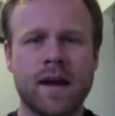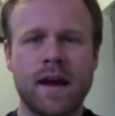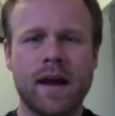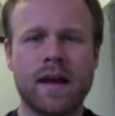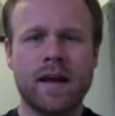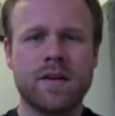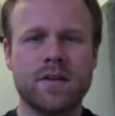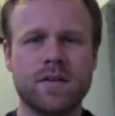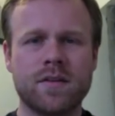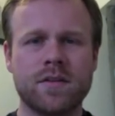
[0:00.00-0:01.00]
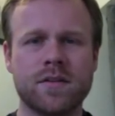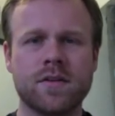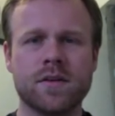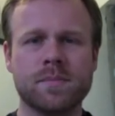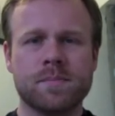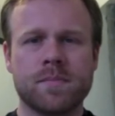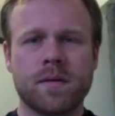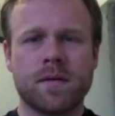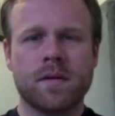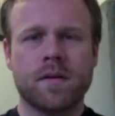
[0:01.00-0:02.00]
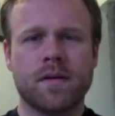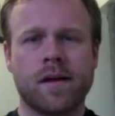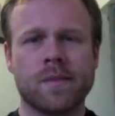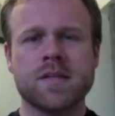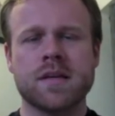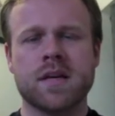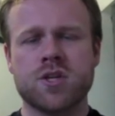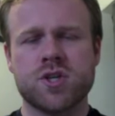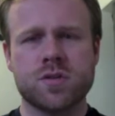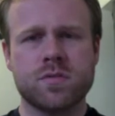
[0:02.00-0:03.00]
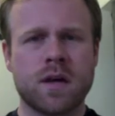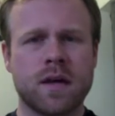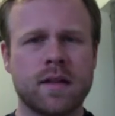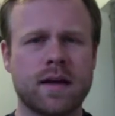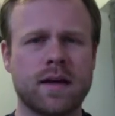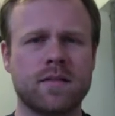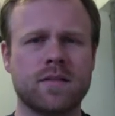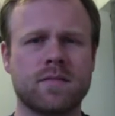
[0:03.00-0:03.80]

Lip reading: And there comes an issue that